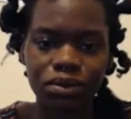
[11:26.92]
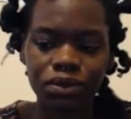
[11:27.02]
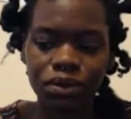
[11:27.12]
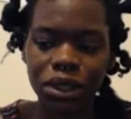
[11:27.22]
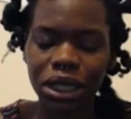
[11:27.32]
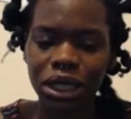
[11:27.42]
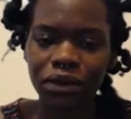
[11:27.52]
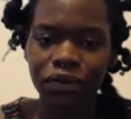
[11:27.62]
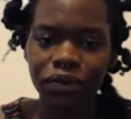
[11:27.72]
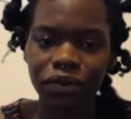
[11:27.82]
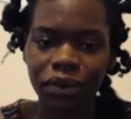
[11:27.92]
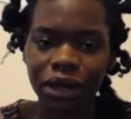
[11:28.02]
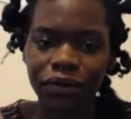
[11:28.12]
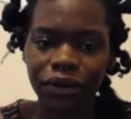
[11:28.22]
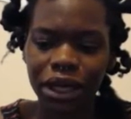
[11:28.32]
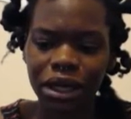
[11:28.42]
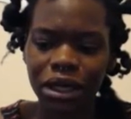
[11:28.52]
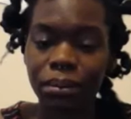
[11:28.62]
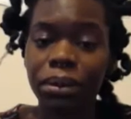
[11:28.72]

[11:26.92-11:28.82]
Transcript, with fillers: relieve that feeling,